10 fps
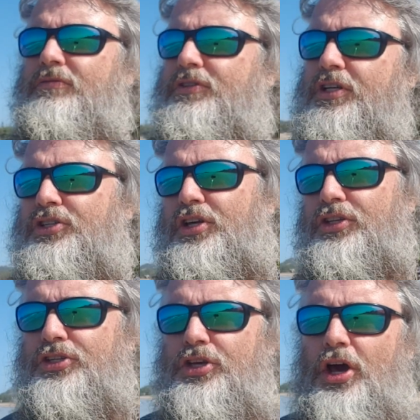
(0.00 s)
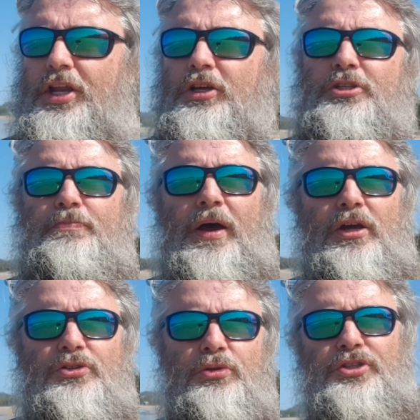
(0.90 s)
disconcerting, I
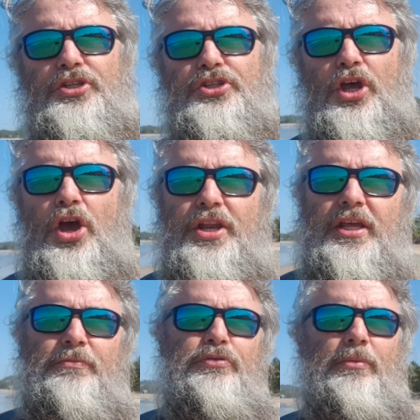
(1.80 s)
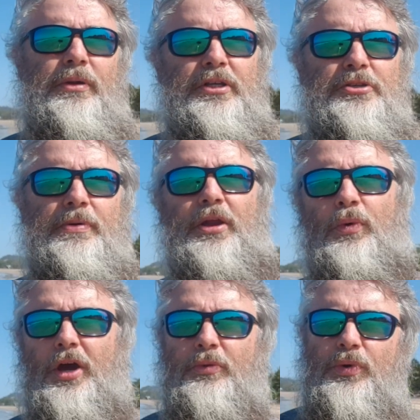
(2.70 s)
suppose, or discerning probably is a better
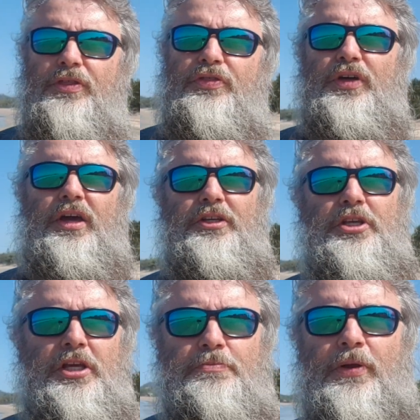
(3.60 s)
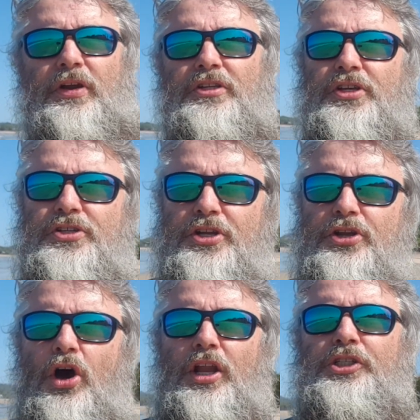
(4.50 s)
word, with experiences
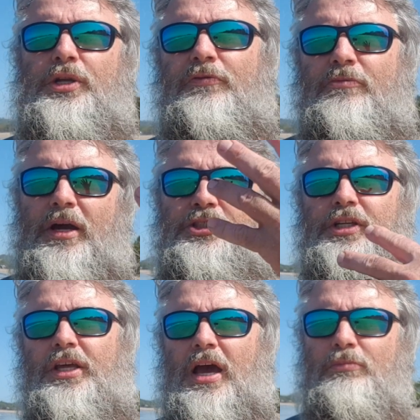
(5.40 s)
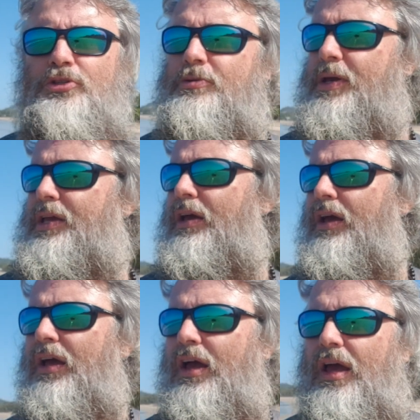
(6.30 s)
and knowledge and information that comes to me,
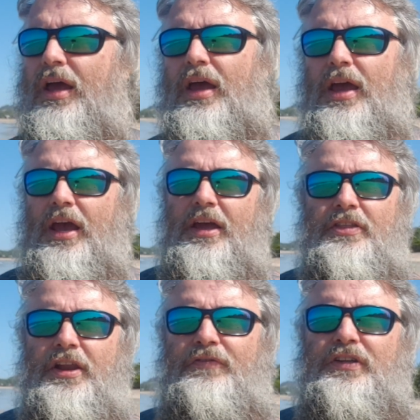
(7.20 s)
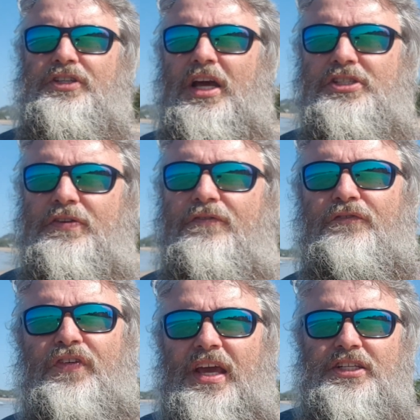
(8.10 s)
in that if it doesn't
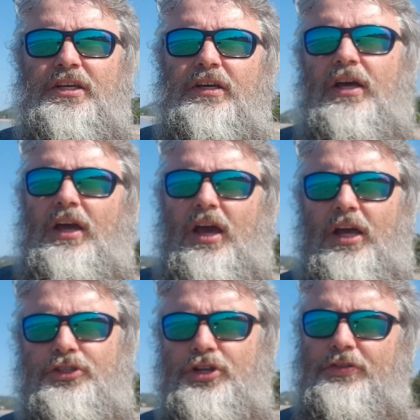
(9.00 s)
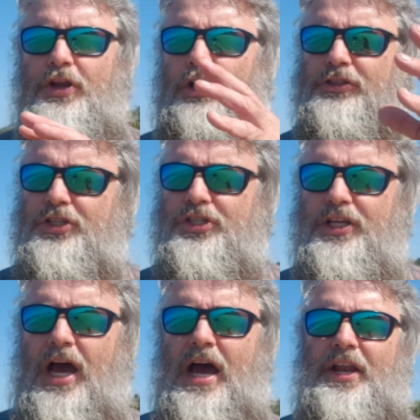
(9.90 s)
fit, it's not that I'll
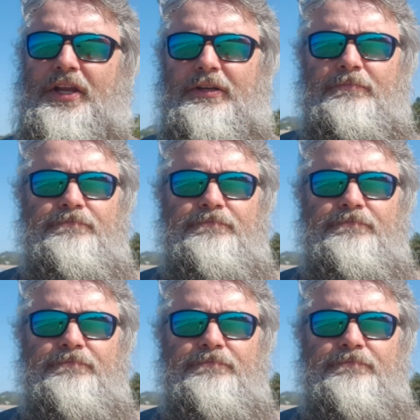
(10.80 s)
discard it,